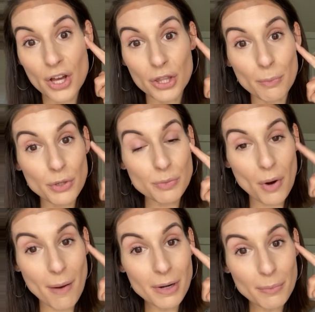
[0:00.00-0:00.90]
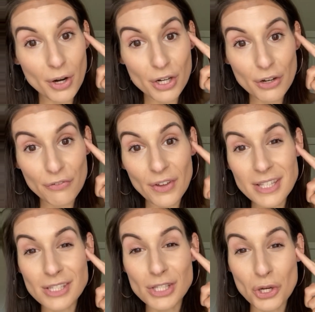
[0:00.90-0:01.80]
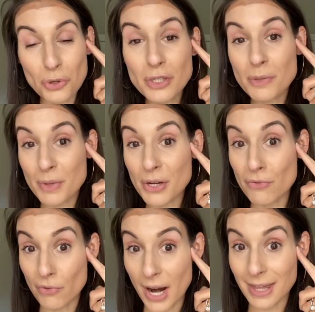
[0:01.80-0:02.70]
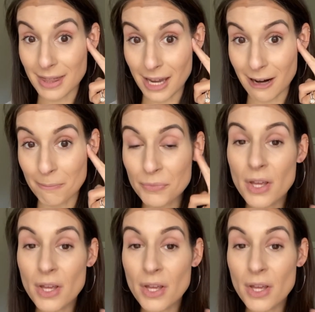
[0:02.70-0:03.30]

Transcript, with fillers: The most prominent part of your face is going to be right there.